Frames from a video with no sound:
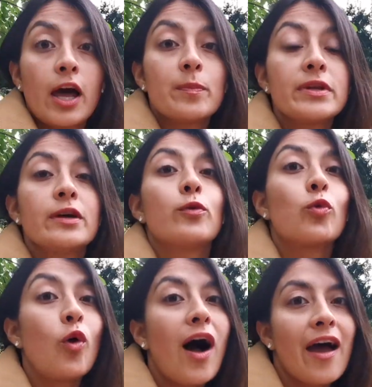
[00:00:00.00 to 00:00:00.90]
have been a
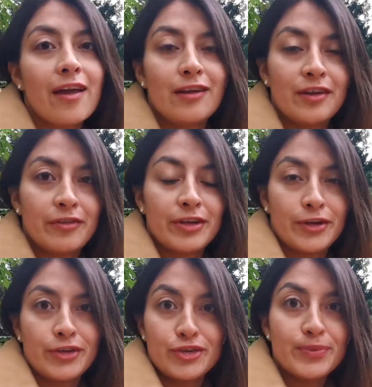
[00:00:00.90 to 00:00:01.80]
while living here
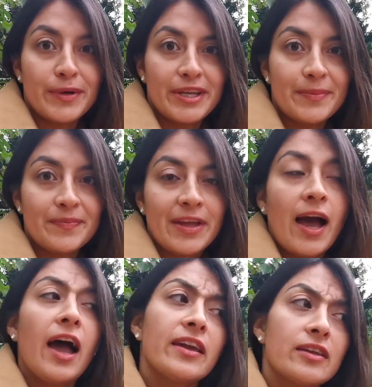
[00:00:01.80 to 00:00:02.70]
in Germany,
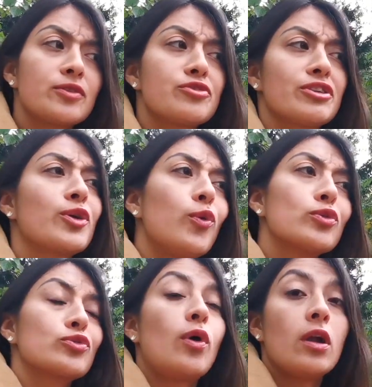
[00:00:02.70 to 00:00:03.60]
I get to drink
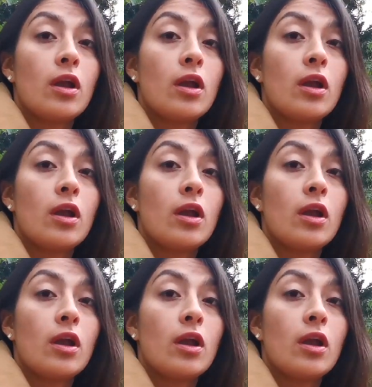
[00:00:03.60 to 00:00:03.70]
also a